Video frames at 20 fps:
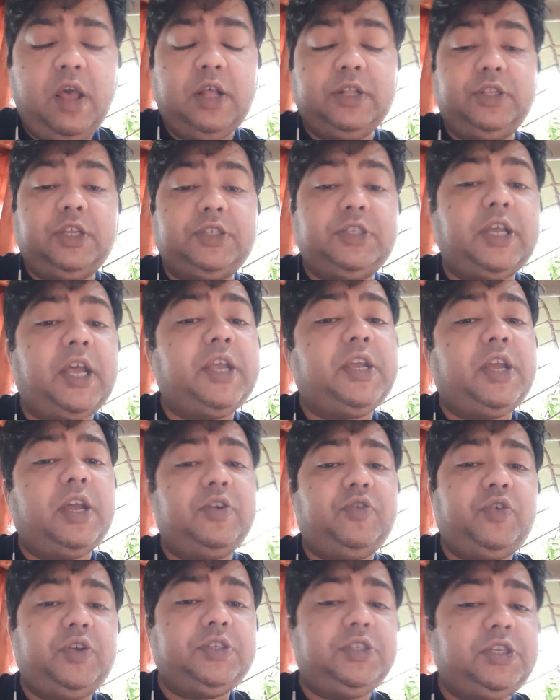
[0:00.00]
The
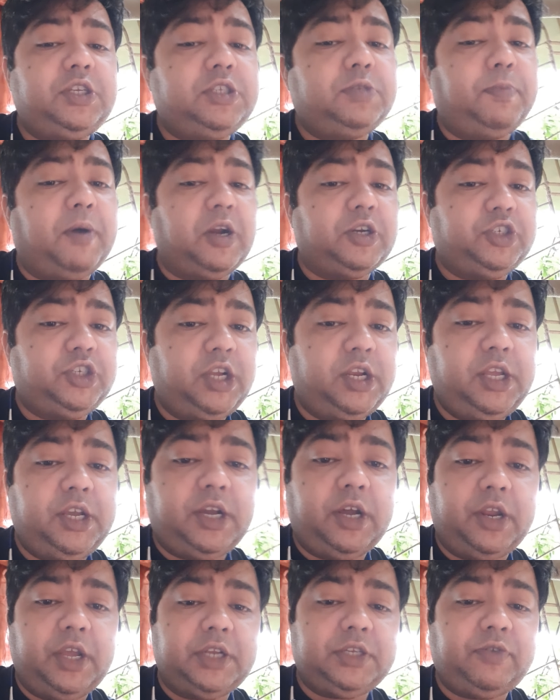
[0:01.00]
psychiatrist is partially
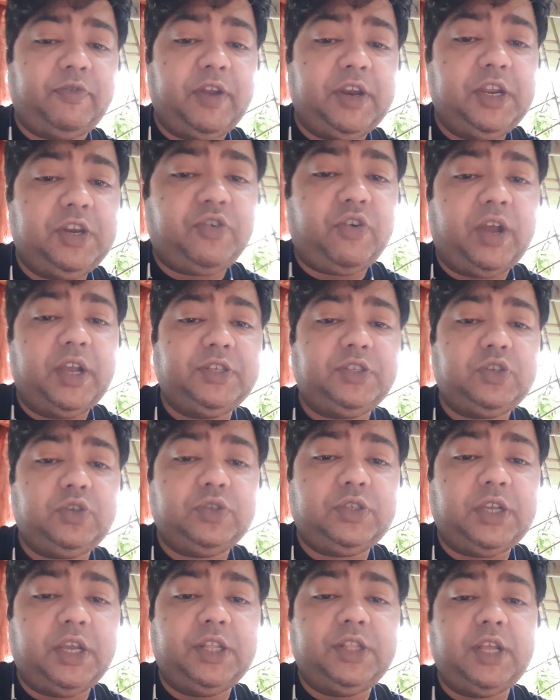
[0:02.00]
correct when he tries to
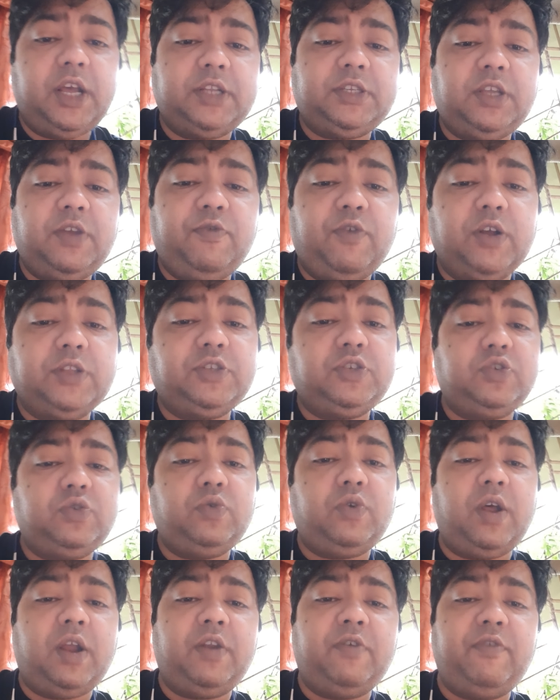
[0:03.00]
say that he wants
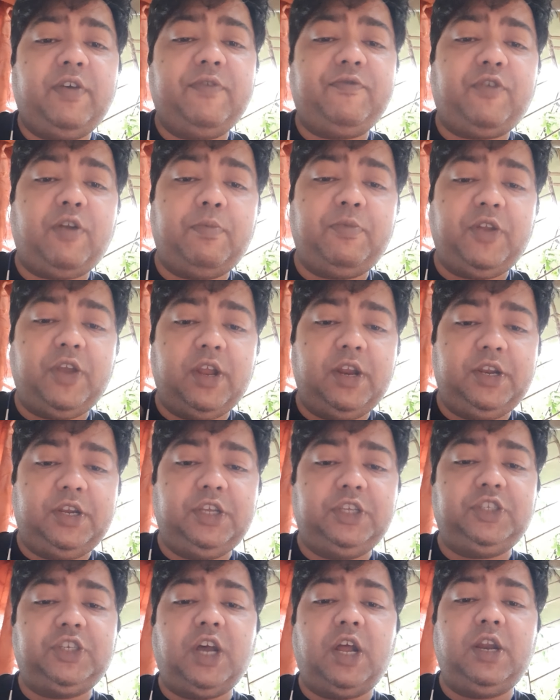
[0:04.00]
to run away from
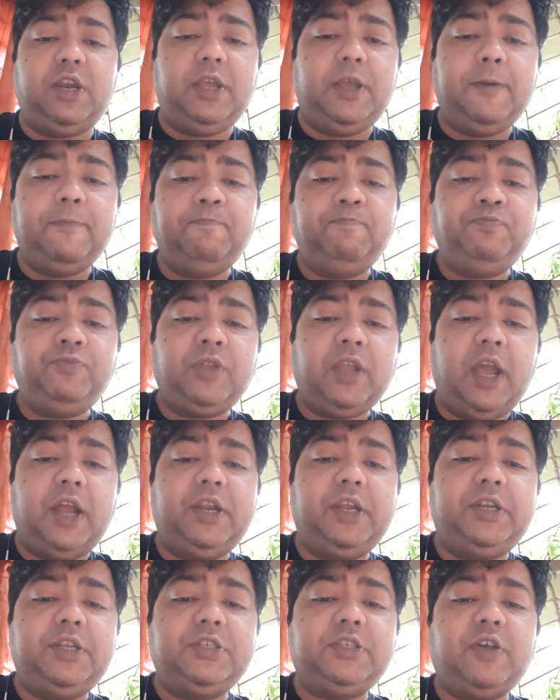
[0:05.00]
reality Charlie
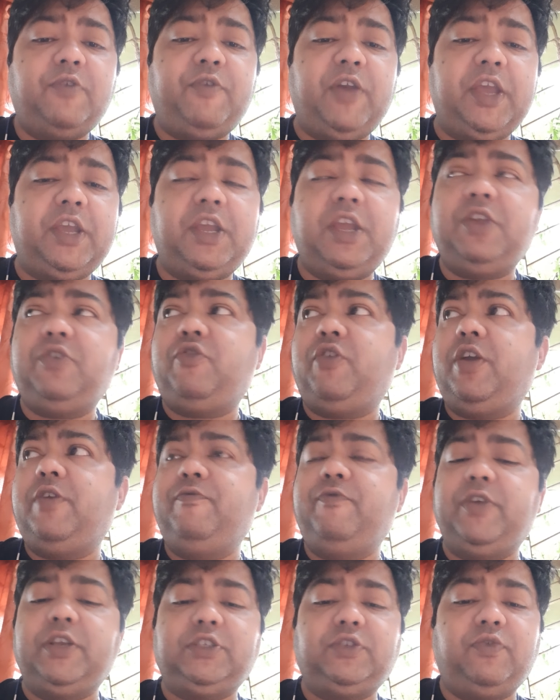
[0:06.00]
and it is a waking
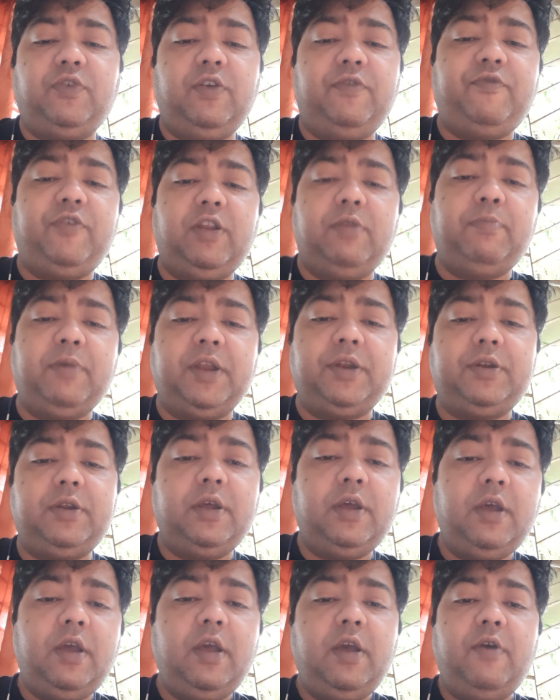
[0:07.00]
dream wish fulfillment
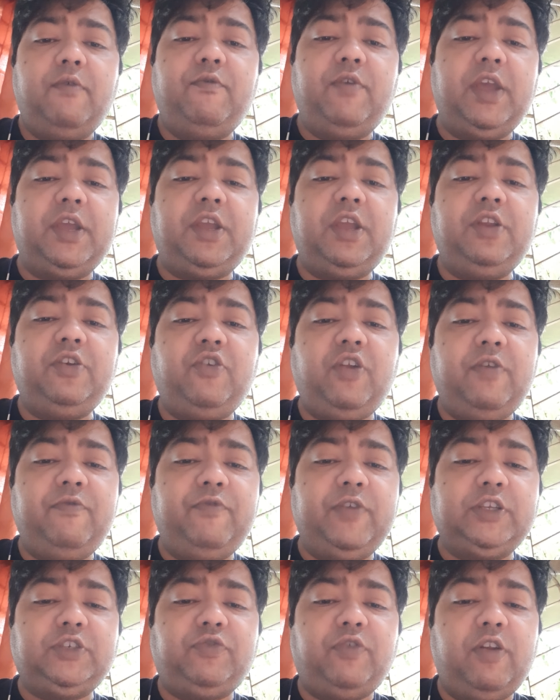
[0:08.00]
waking dream
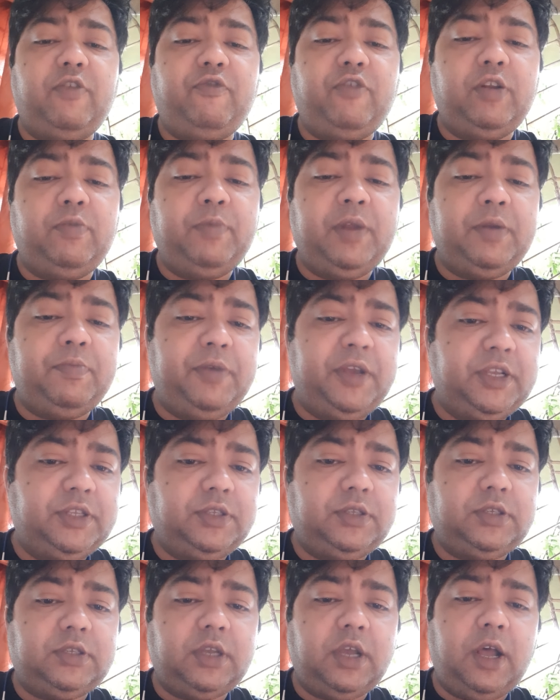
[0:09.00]
wish fulfillment
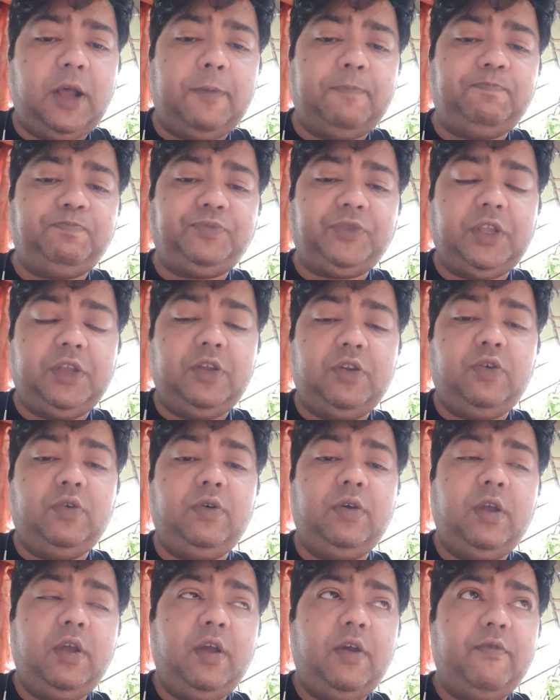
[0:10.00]
means um, you
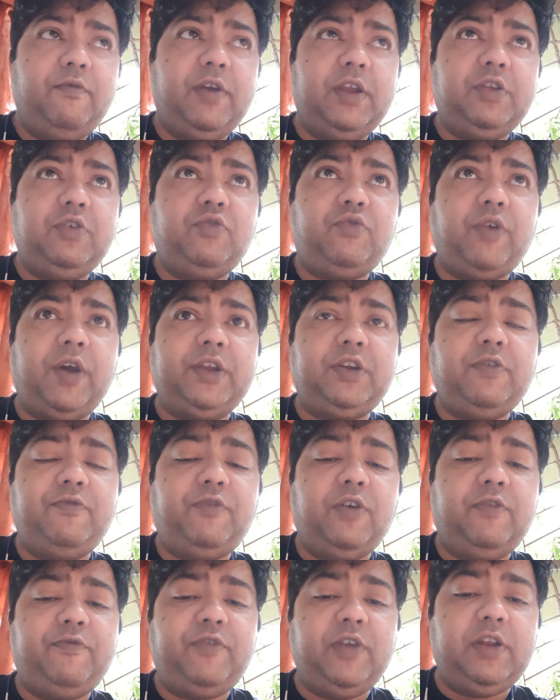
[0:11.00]
know when you try to
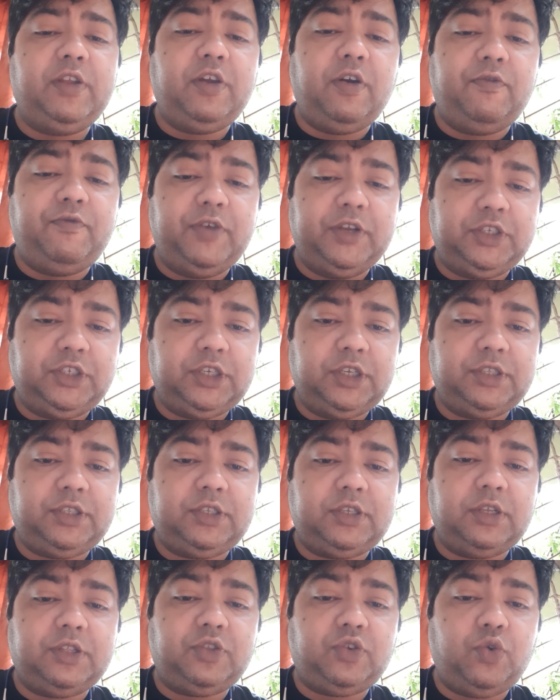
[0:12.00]
fulfill your
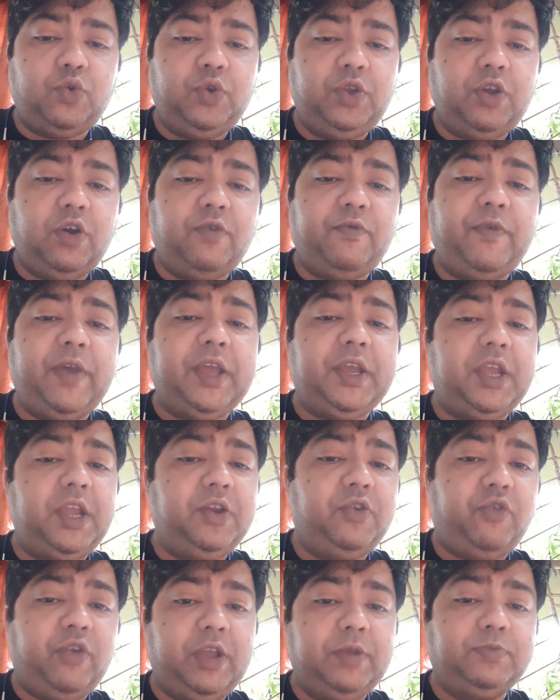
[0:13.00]
wishes through your
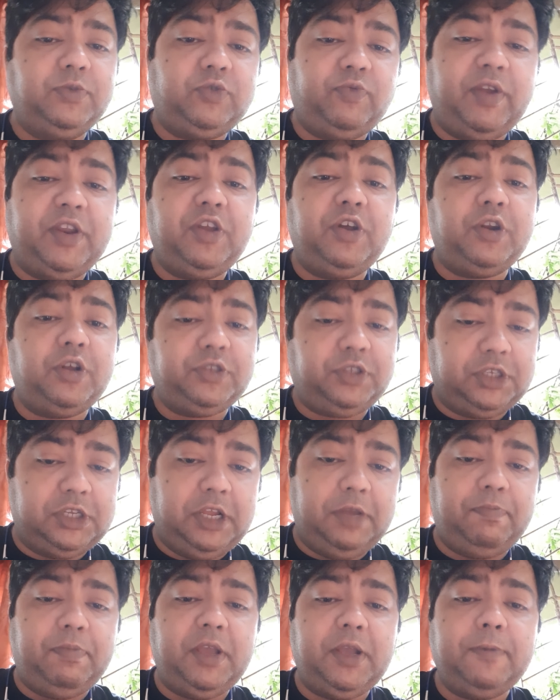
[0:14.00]
waking dreams when you're not
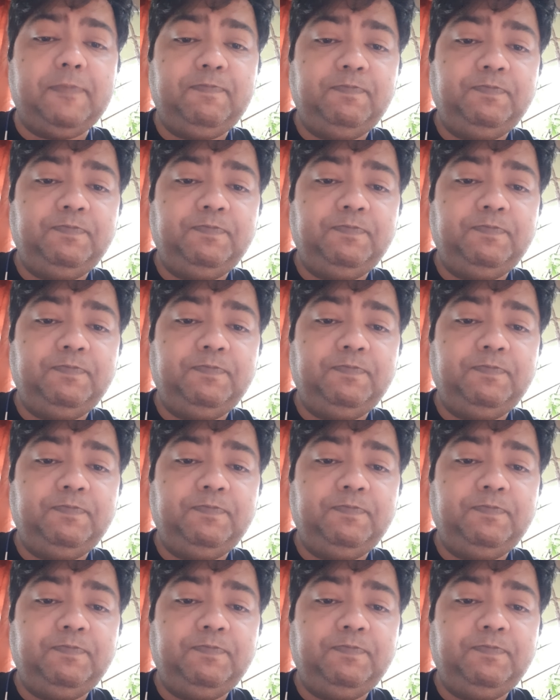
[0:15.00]
sleeping